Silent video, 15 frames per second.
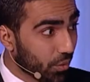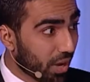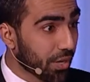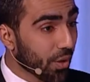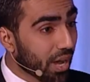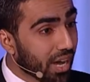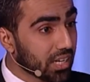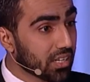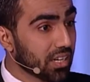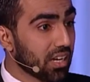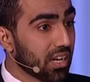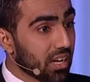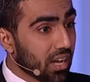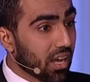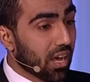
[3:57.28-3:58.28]
and you had
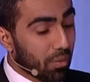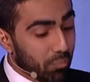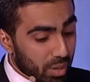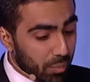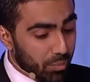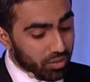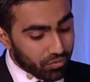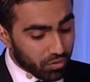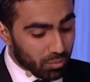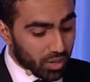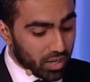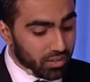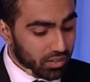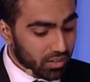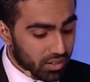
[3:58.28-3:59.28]
people from
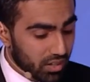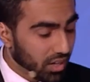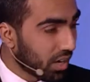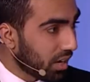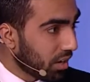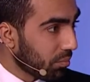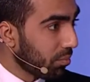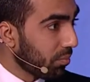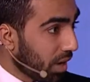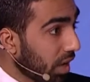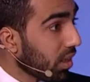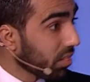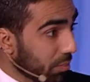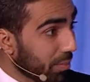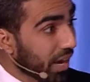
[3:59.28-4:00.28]
other
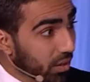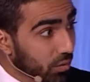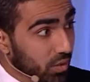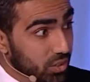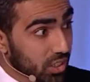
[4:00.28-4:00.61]
health backgrounds